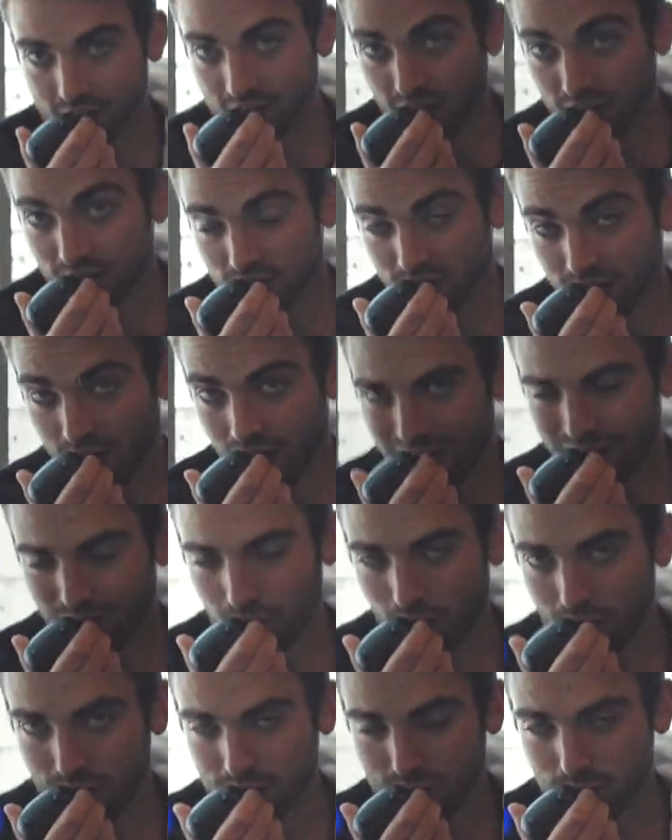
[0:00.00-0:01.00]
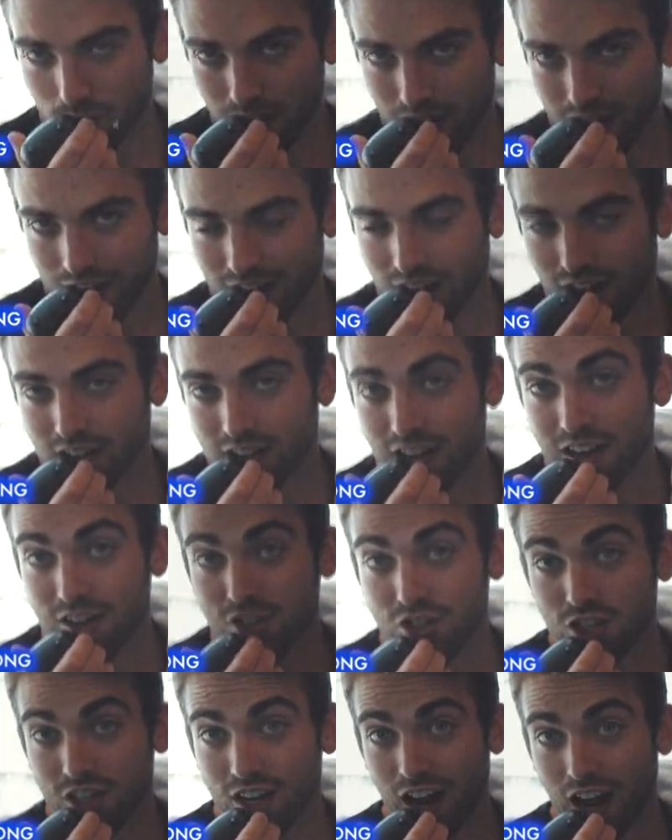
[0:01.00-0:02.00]
and that drama. I said,
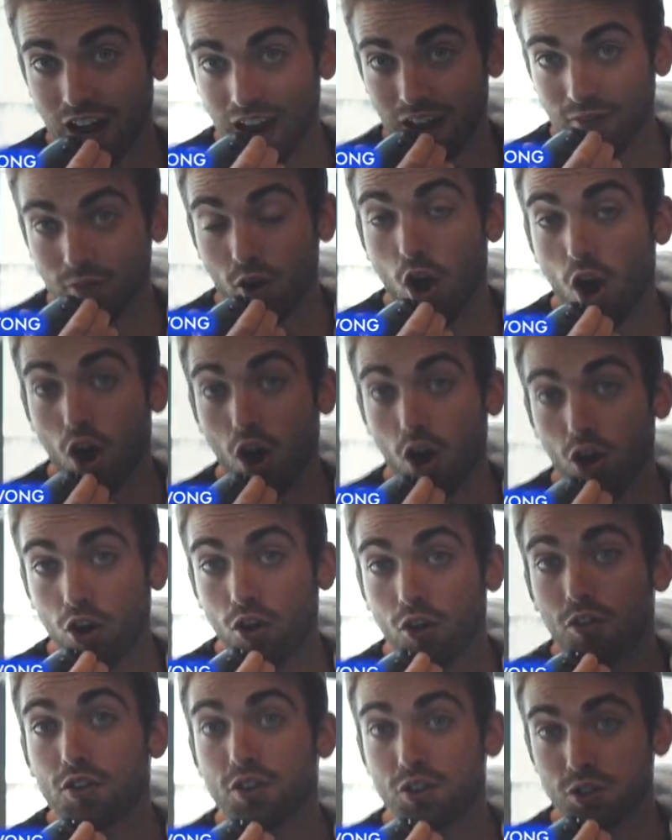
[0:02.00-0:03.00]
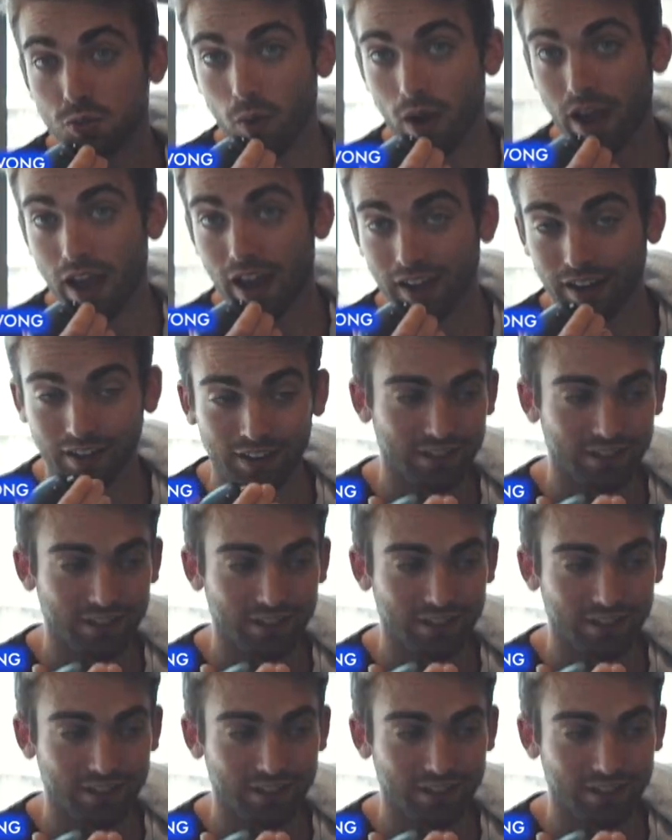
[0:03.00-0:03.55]
go tell that to your mama.